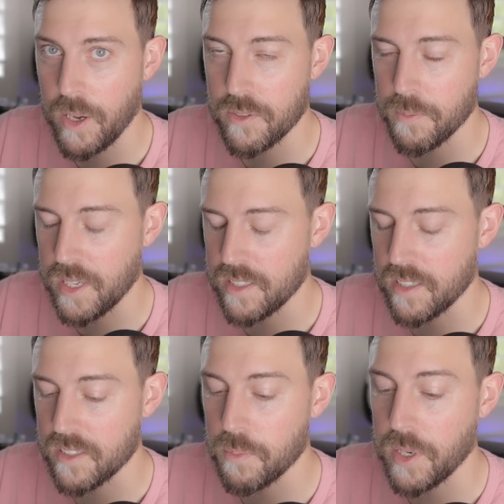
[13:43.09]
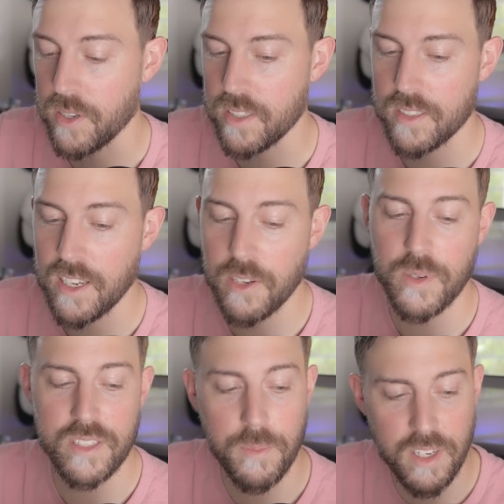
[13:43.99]
That was amazing experience.
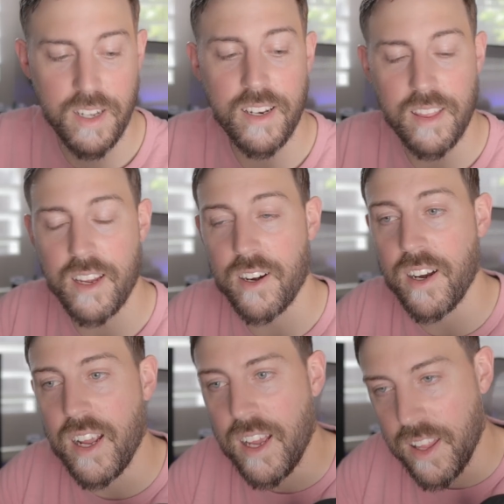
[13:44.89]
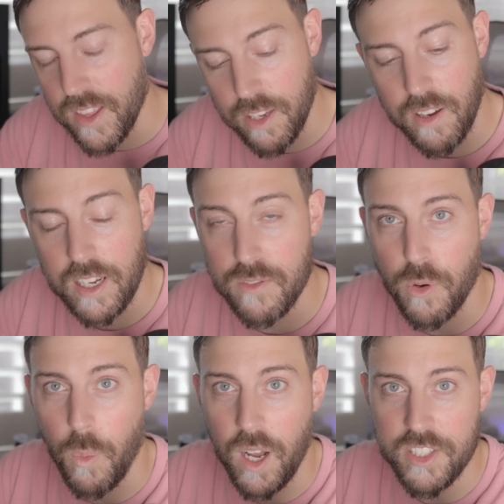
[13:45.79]
Anyways, I'm going to end it there. Thank you guys
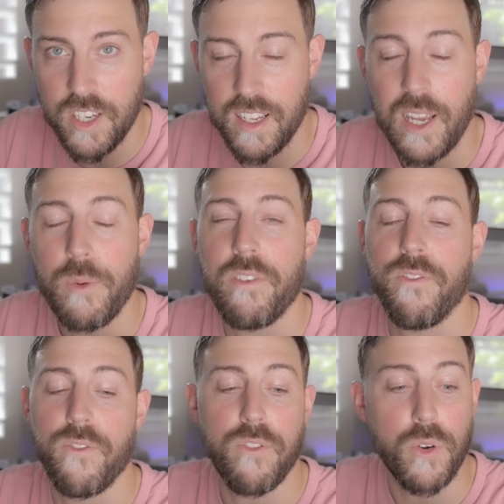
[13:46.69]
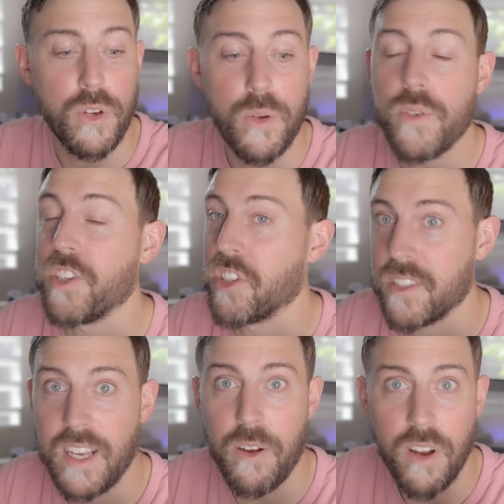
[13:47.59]
for watching. I can't wait for you to
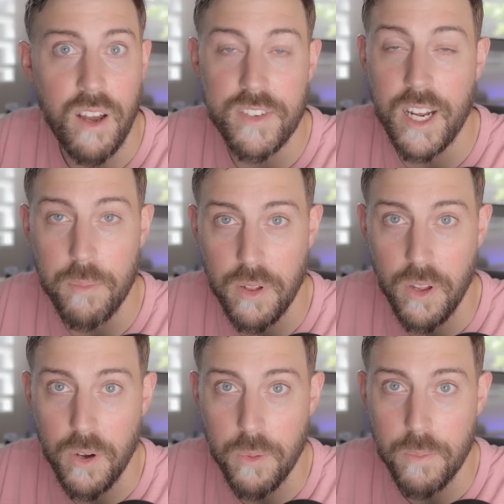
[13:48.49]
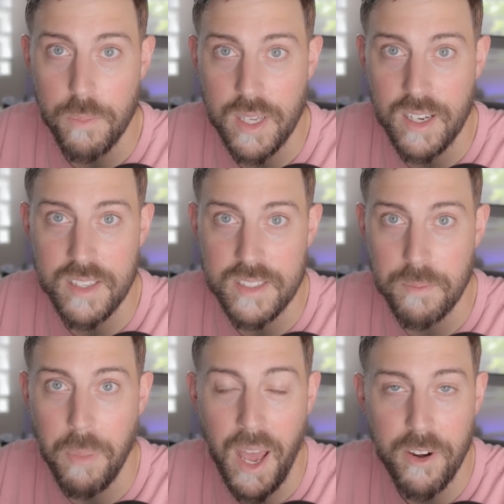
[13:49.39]
sound off down below because
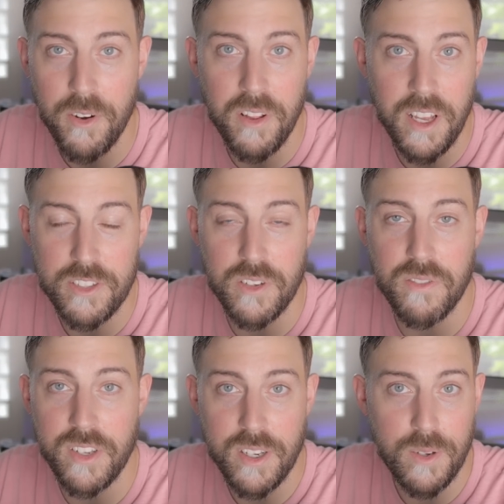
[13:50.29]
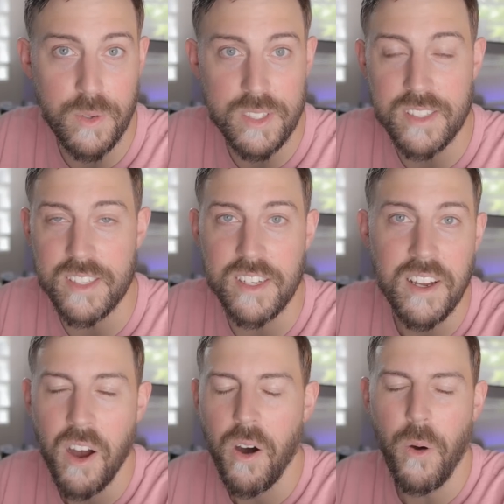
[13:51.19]
battery electric vehicles is a
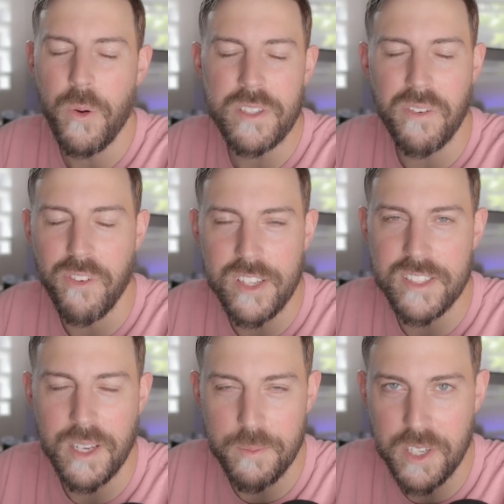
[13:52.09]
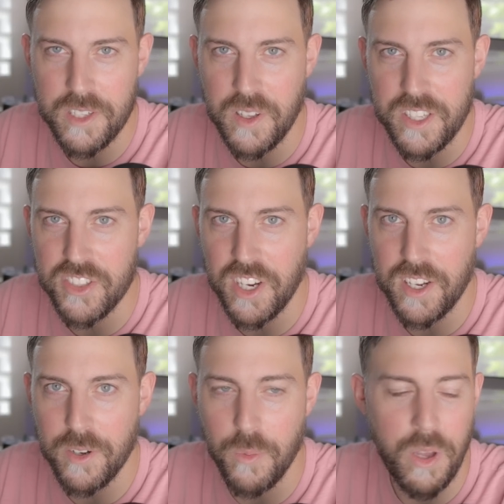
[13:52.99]
Always a fun subject on the
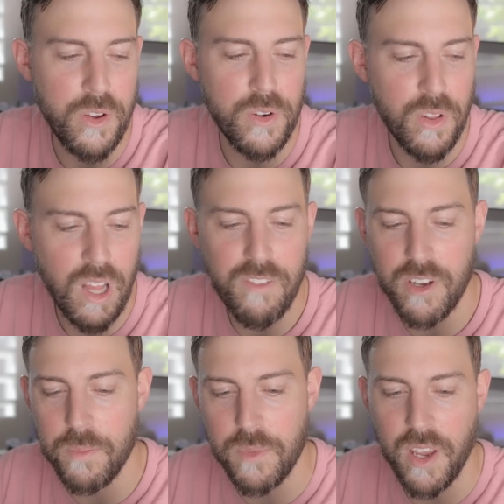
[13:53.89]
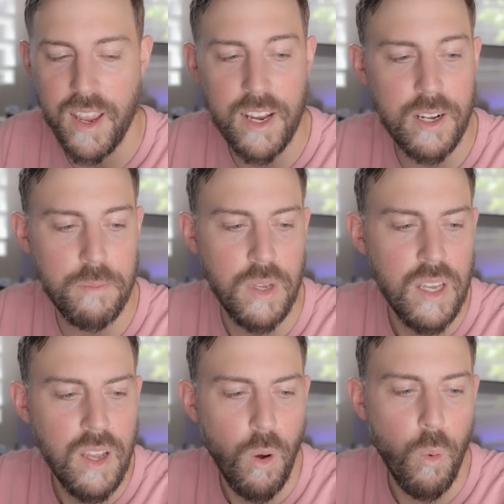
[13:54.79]
channel, whether you love them, you hate them,
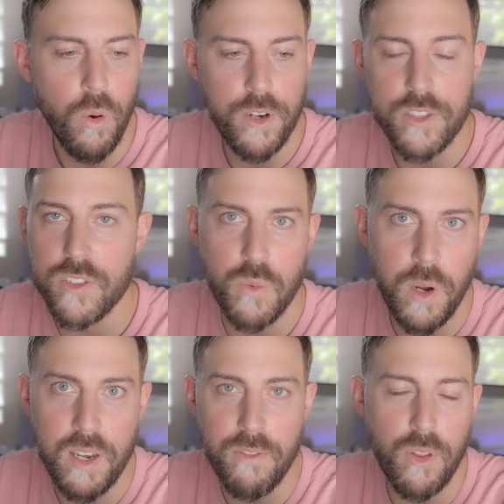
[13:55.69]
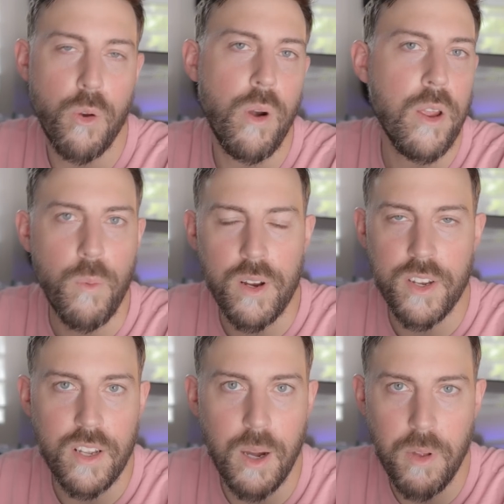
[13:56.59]
or you're just waiting for the right one
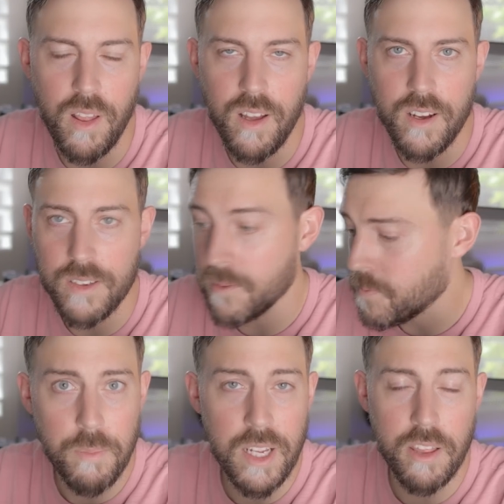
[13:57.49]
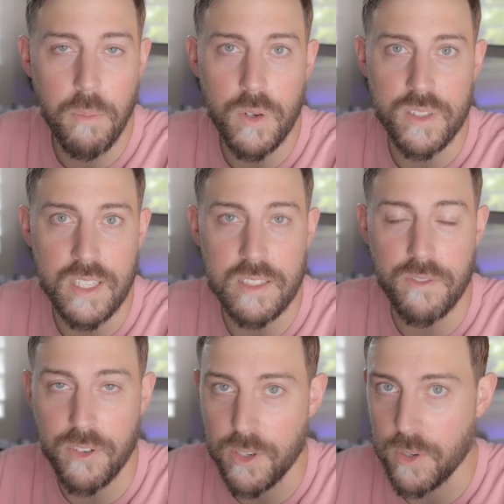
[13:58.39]
to come along to make the most sense
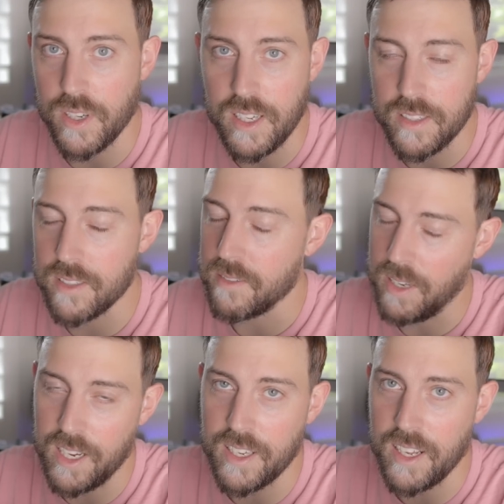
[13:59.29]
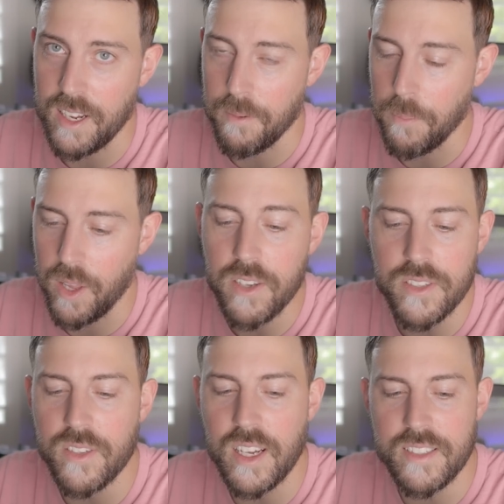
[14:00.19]
for your needs. I get it. I'll
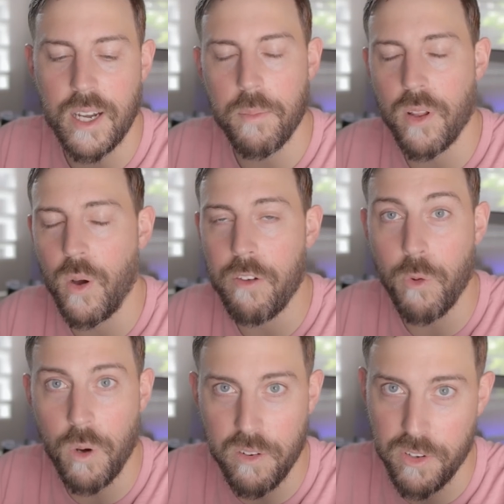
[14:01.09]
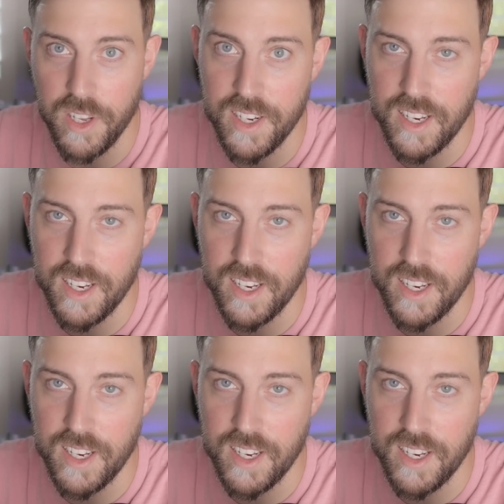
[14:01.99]
see you guys down below. Have a wonderful day.